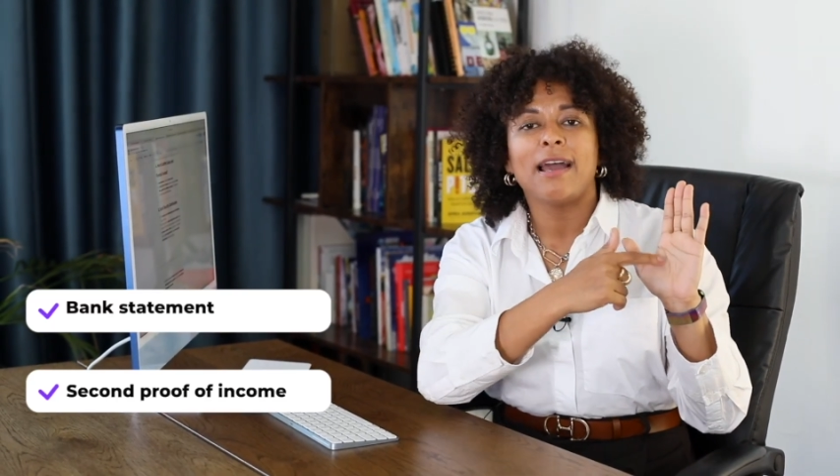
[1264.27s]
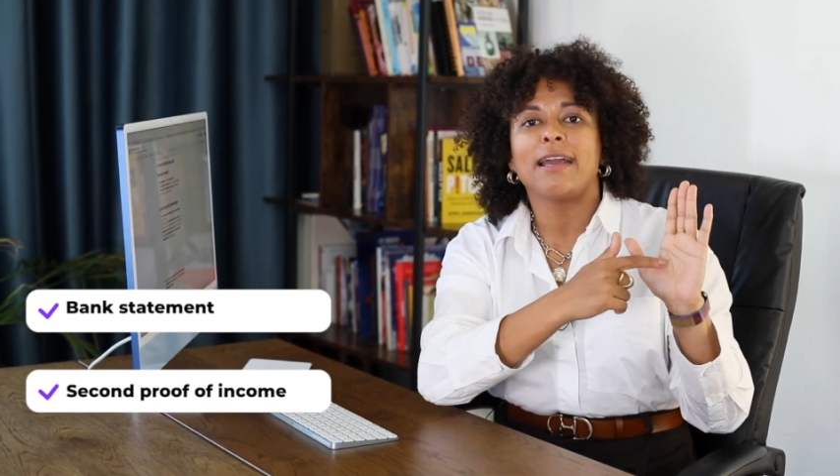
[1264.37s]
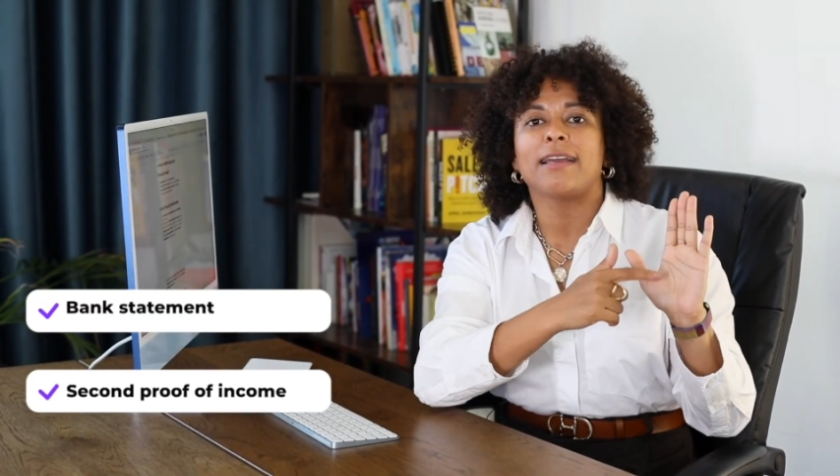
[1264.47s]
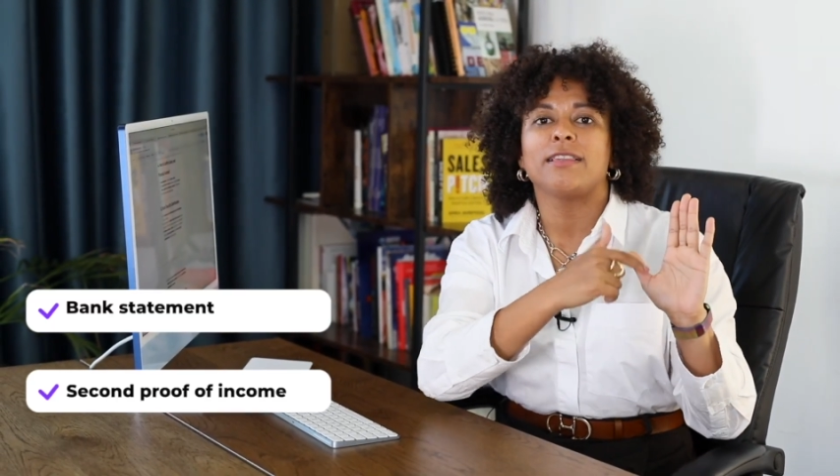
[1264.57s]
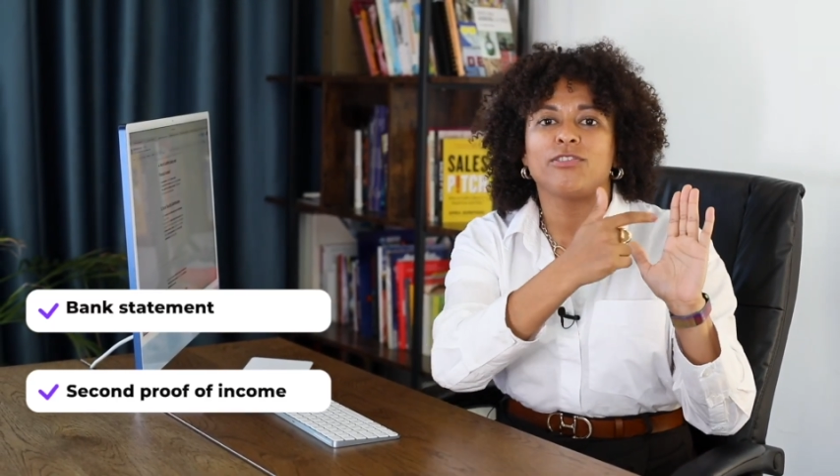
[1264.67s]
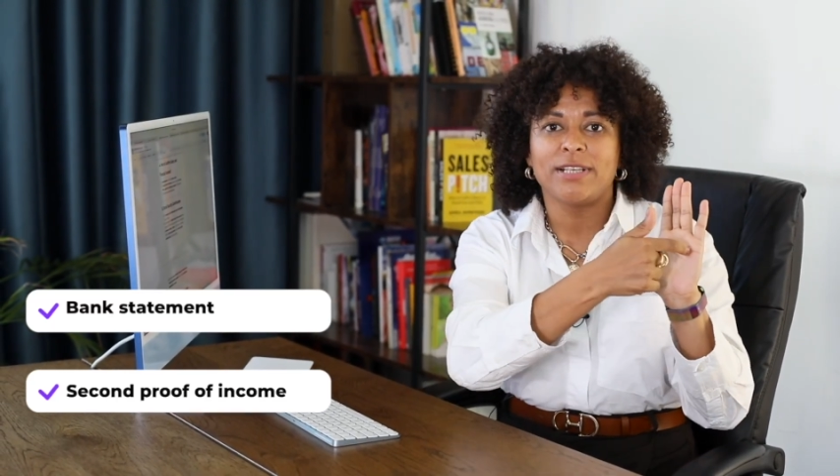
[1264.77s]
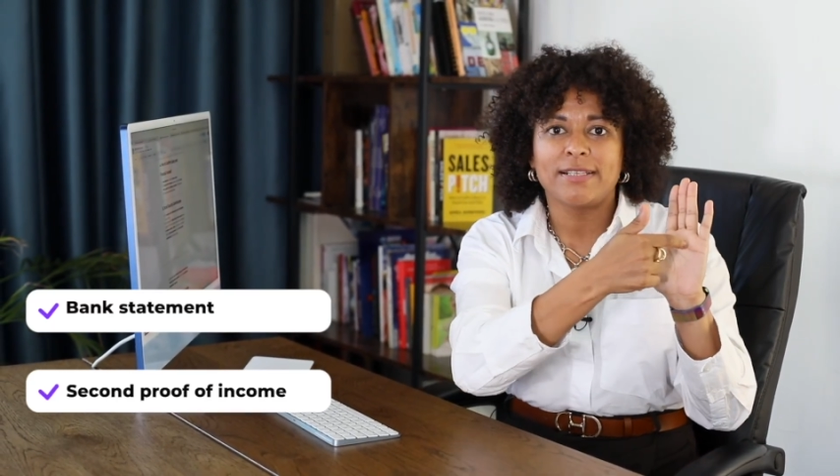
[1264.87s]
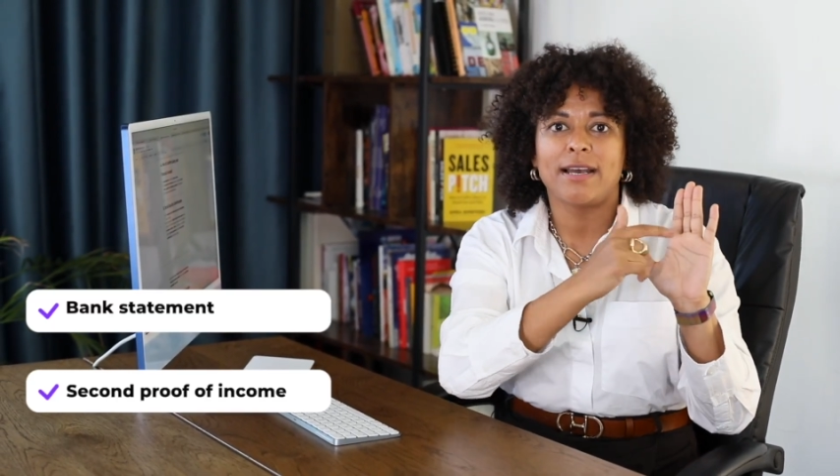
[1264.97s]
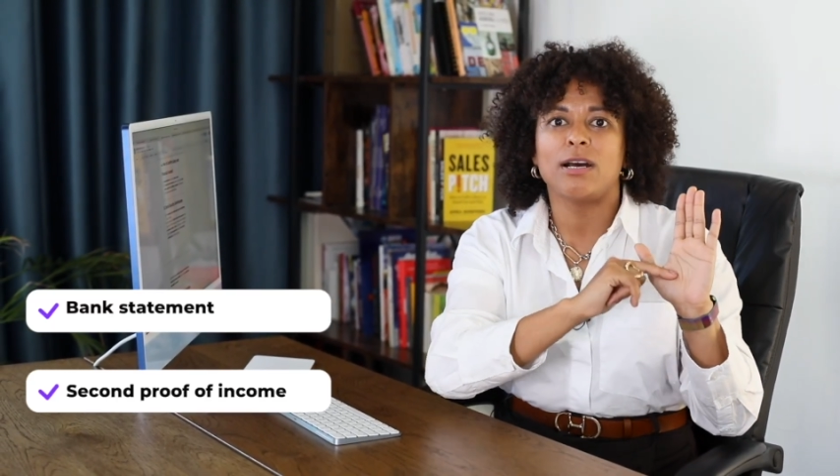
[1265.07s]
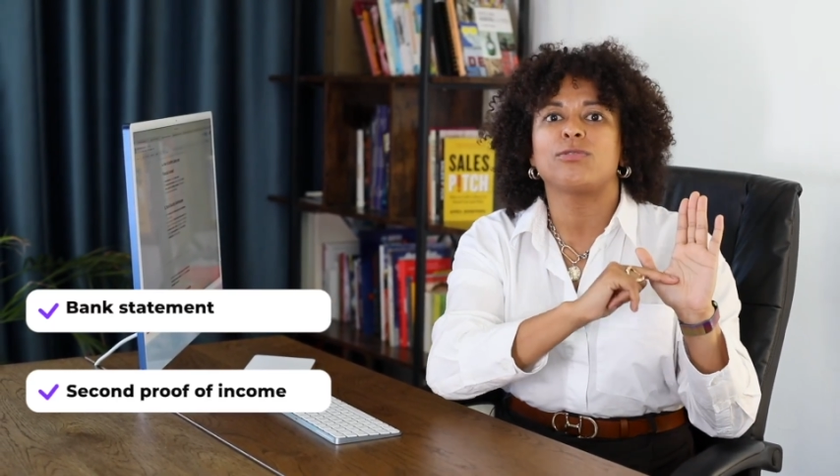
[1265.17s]
I had
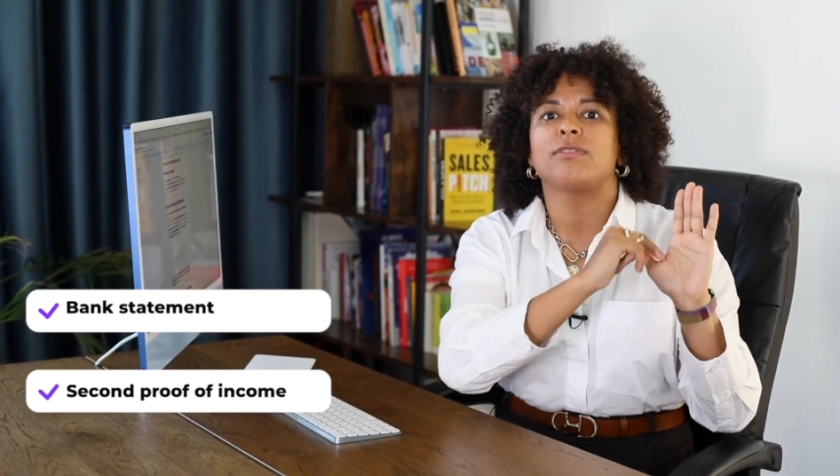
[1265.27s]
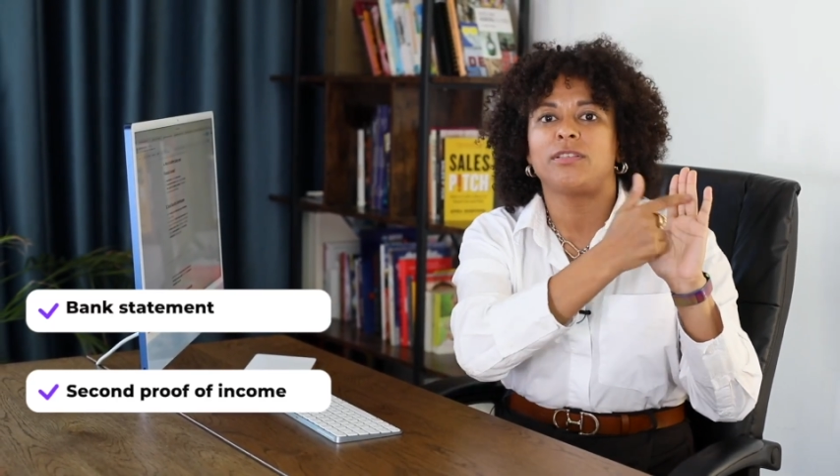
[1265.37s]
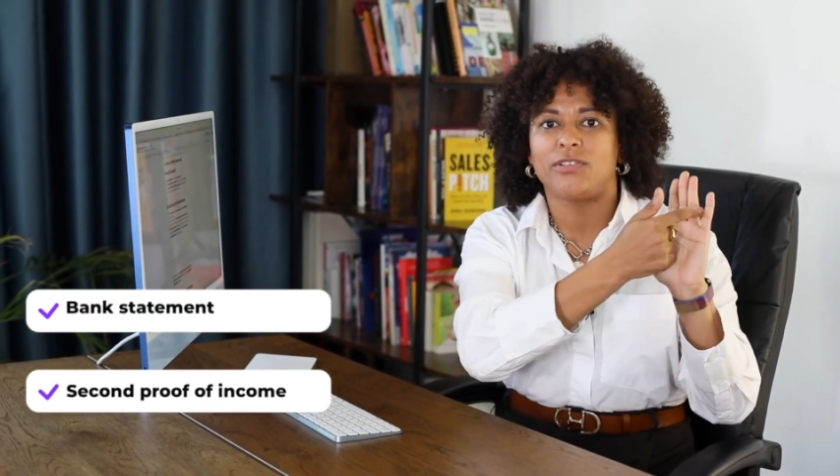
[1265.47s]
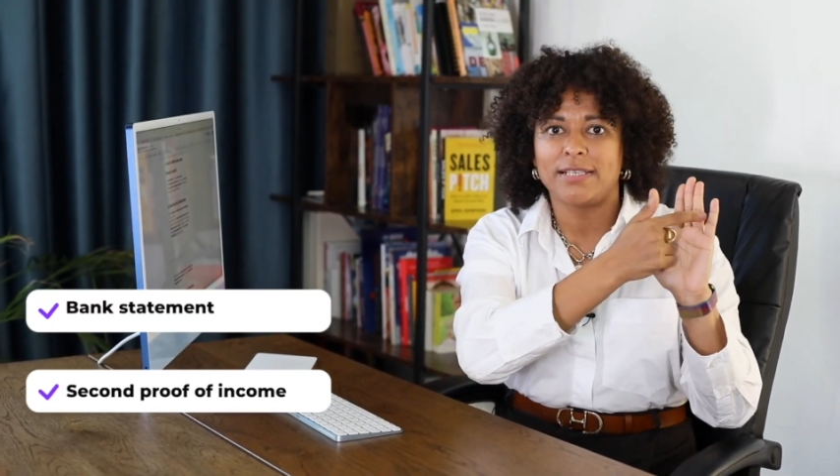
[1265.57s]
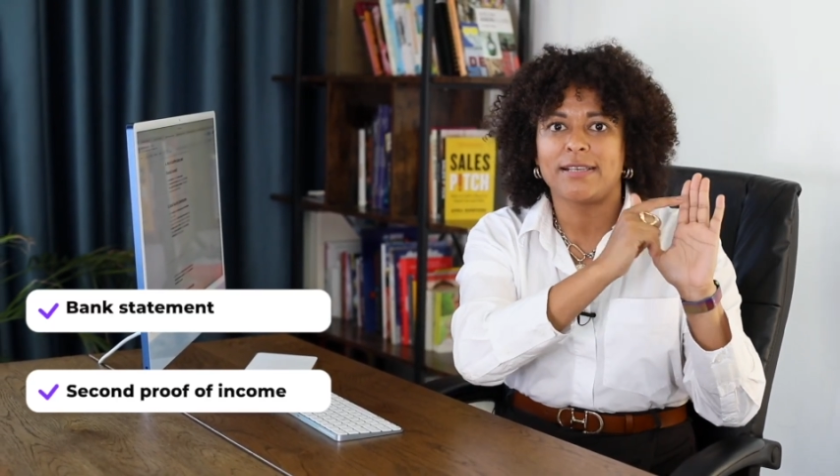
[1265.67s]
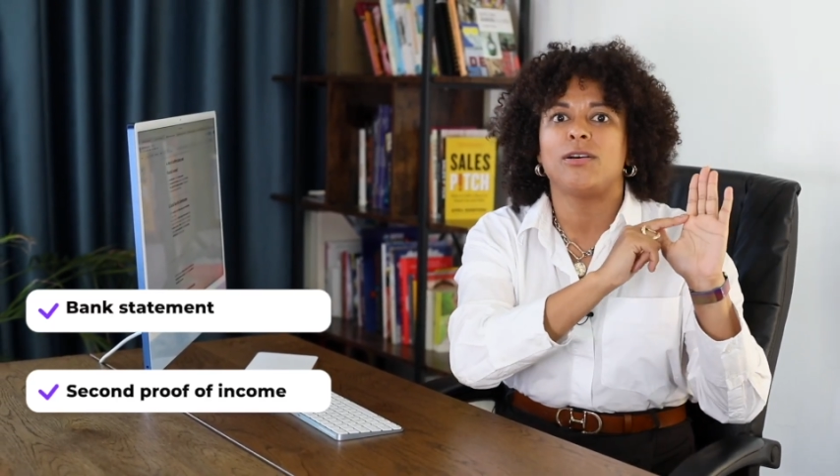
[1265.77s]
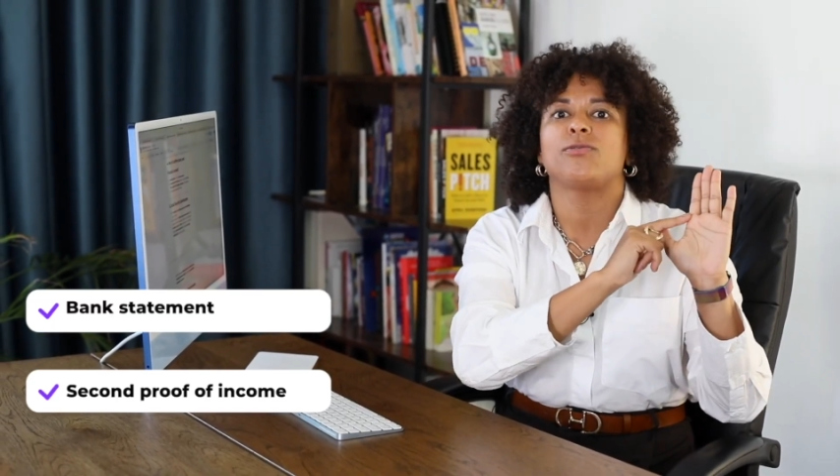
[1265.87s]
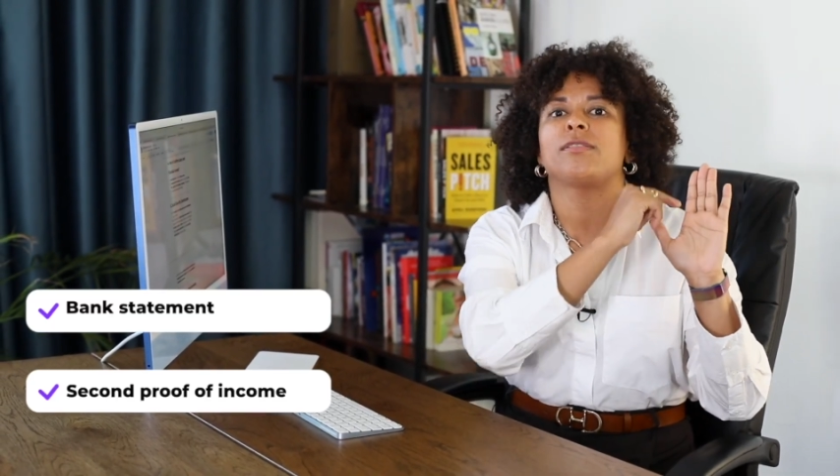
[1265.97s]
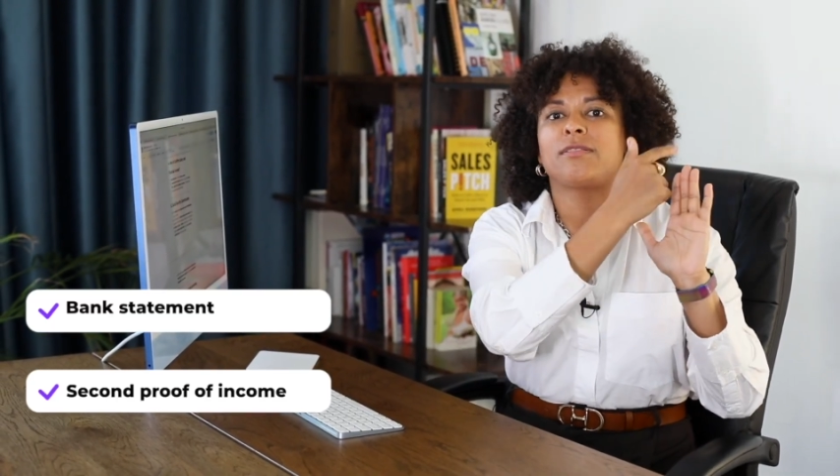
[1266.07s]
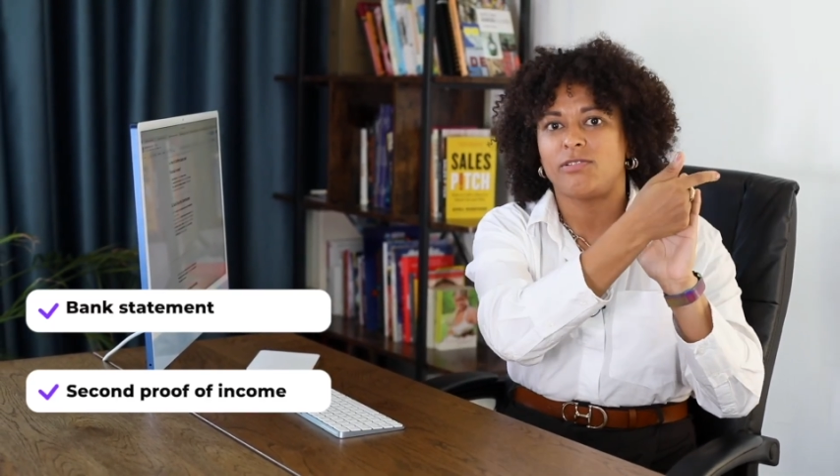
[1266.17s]
3,000,
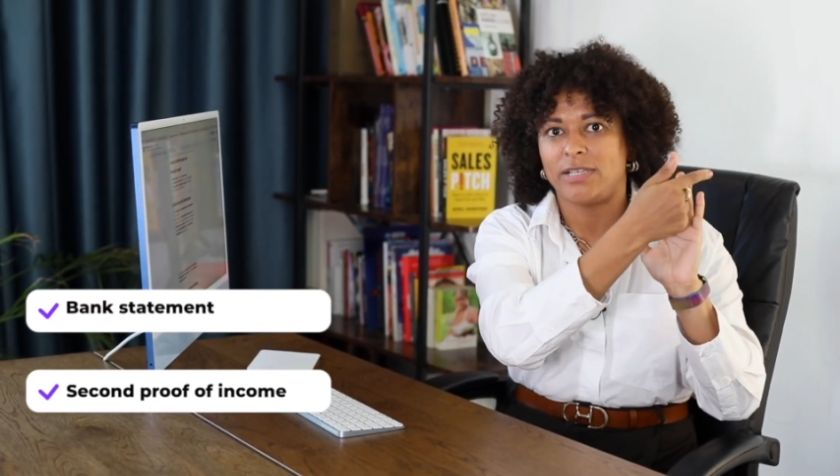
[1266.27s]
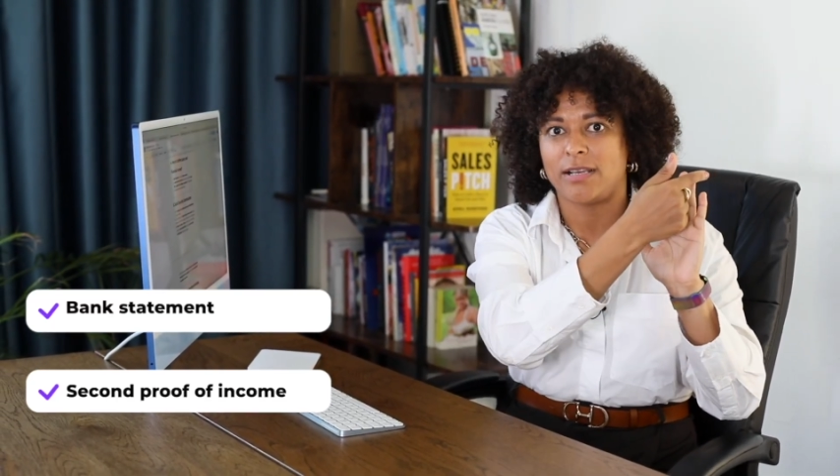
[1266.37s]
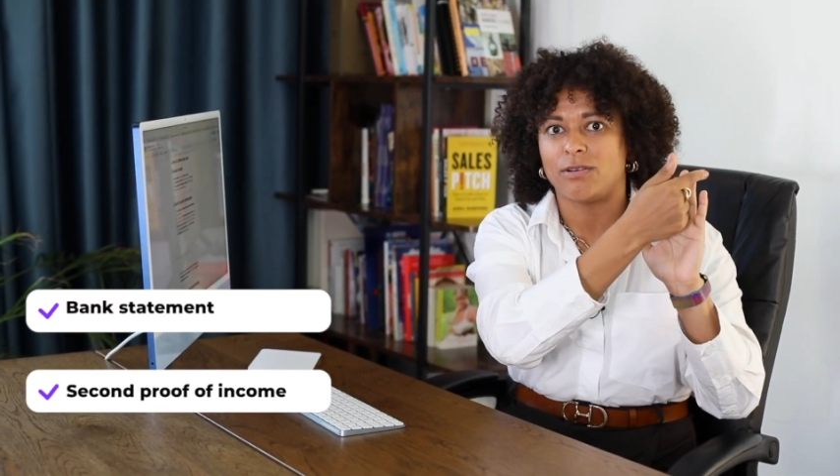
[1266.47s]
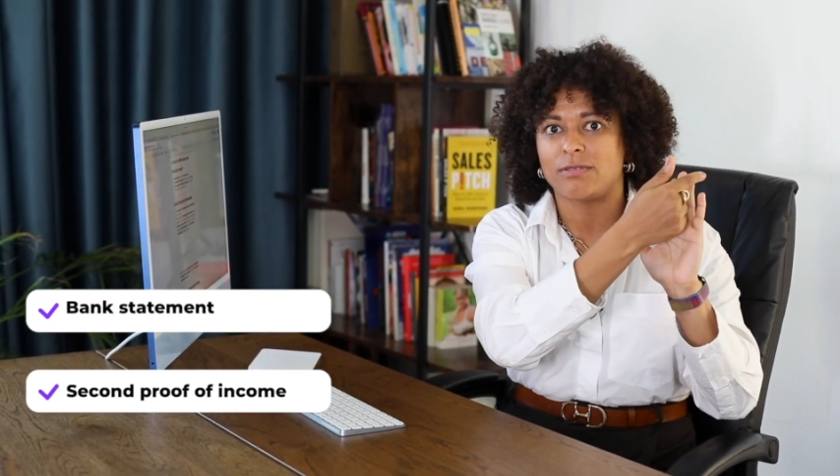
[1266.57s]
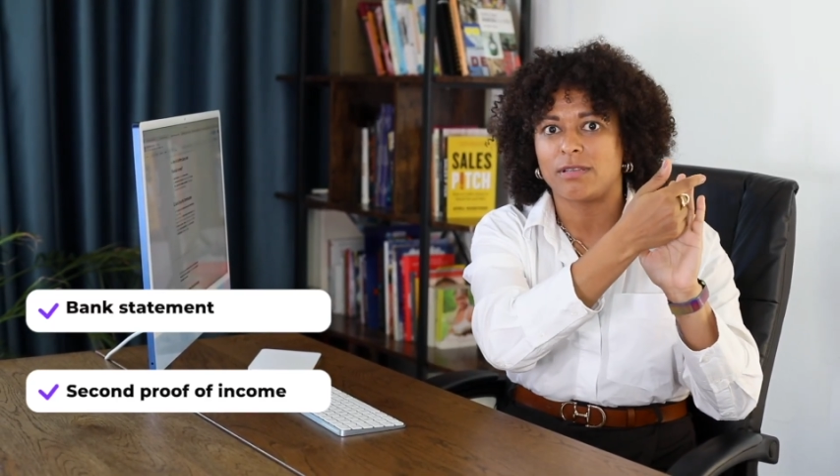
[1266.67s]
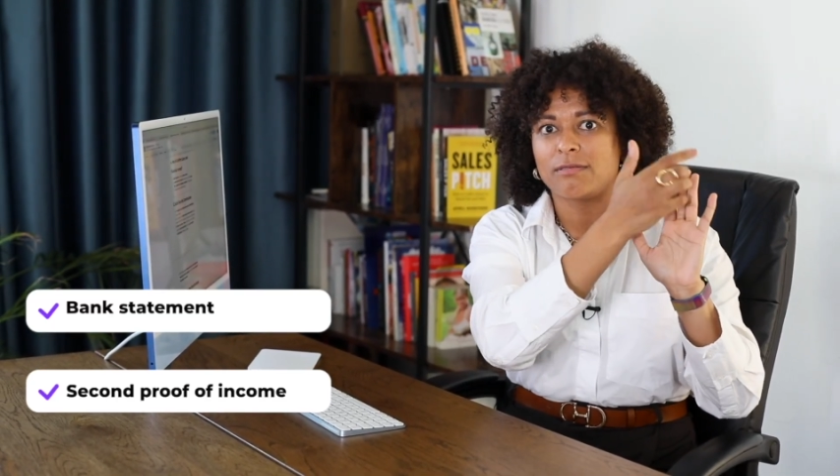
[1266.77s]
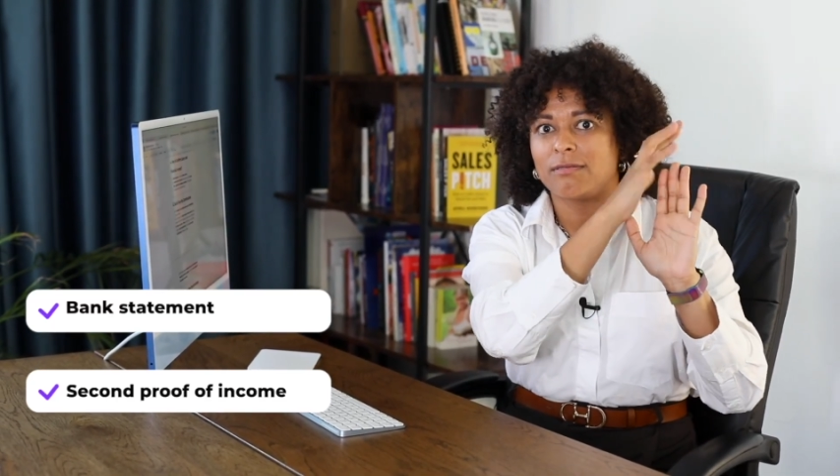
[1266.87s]
3,000, 3,000.